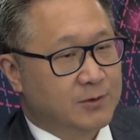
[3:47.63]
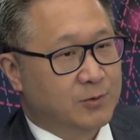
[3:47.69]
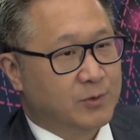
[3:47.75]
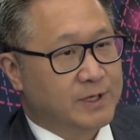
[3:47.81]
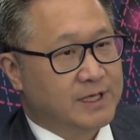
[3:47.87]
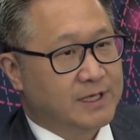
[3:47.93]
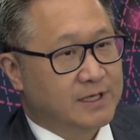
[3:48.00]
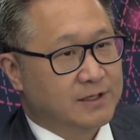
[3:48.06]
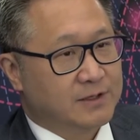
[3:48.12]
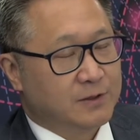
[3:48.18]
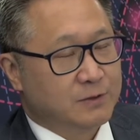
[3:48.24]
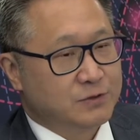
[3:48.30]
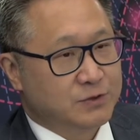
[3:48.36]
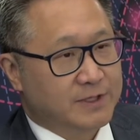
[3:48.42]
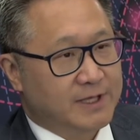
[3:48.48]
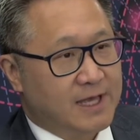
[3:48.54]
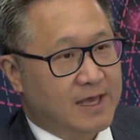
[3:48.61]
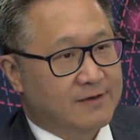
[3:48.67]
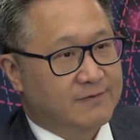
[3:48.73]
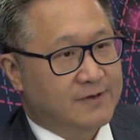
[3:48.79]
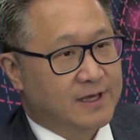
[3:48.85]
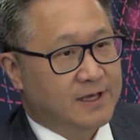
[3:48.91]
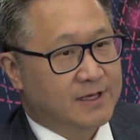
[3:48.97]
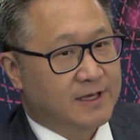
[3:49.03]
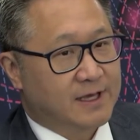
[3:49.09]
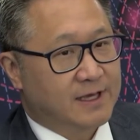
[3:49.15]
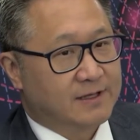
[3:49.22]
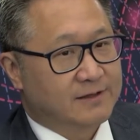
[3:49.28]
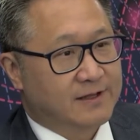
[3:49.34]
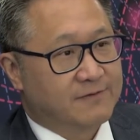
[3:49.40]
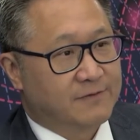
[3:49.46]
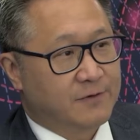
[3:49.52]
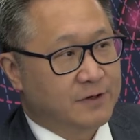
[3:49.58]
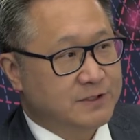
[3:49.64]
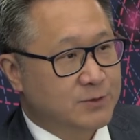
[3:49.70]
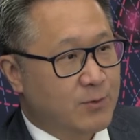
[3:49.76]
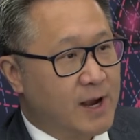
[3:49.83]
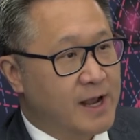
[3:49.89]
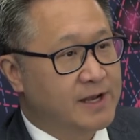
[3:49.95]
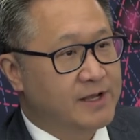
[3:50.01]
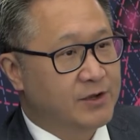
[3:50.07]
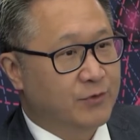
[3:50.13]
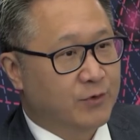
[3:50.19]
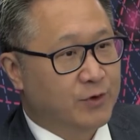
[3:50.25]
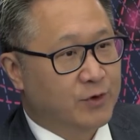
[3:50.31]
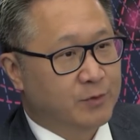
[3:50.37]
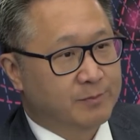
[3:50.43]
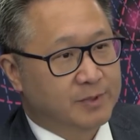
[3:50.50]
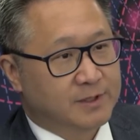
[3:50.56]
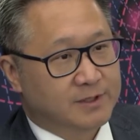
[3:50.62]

We usually have a diverse writing group